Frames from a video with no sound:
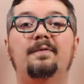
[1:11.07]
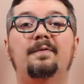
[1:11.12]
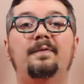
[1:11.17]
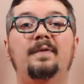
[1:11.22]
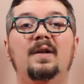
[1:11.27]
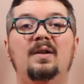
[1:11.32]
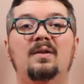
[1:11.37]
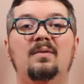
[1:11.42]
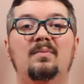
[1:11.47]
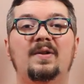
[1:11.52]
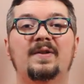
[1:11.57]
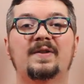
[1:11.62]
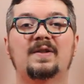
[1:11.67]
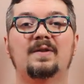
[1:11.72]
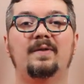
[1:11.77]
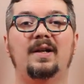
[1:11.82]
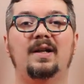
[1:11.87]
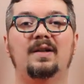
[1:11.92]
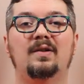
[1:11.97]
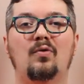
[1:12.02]
film also
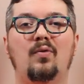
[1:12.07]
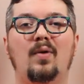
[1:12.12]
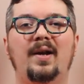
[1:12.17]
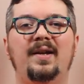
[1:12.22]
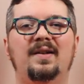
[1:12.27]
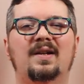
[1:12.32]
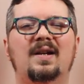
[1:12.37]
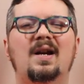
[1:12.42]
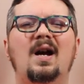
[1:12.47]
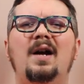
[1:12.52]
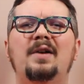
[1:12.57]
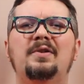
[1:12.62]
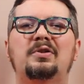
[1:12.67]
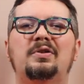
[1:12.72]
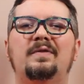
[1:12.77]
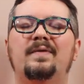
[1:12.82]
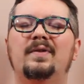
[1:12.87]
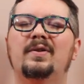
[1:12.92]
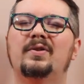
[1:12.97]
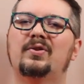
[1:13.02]
had quite a
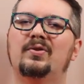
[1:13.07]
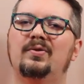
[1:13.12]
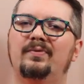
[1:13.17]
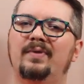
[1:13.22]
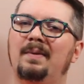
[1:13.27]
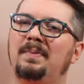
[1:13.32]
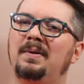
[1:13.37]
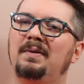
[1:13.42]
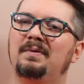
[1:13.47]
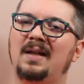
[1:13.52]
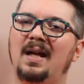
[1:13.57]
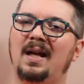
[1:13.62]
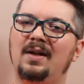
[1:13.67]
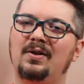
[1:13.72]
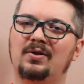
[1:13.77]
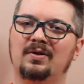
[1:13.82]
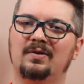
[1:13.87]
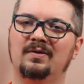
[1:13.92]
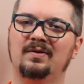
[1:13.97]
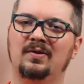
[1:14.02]
controversial
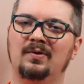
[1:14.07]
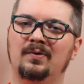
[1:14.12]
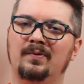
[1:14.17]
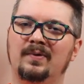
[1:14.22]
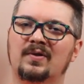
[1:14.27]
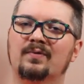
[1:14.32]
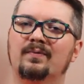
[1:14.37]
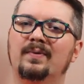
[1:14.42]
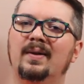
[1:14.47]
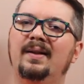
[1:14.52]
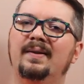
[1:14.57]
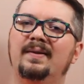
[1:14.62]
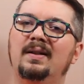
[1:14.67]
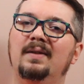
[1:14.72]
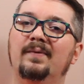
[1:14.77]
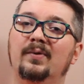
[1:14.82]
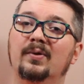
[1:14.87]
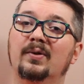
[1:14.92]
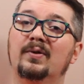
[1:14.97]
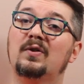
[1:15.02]
reputation due to its
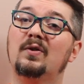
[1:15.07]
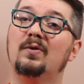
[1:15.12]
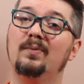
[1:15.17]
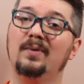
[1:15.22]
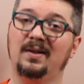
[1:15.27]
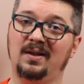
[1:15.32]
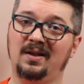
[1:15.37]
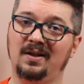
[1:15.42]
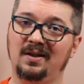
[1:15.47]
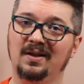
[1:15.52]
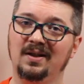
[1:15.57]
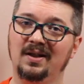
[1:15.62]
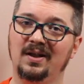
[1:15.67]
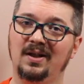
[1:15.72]
relative gratuity,